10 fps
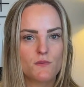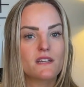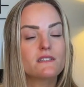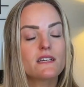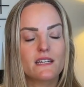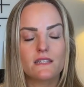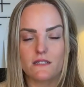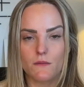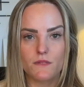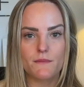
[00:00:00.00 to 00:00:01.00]
because it can
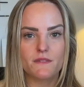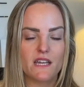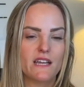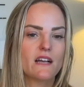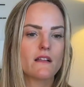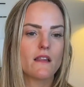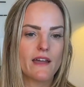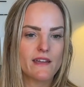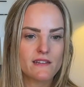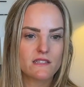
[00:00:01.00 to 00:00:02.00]
sometimes take
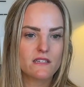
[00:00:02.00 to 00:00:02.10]
clients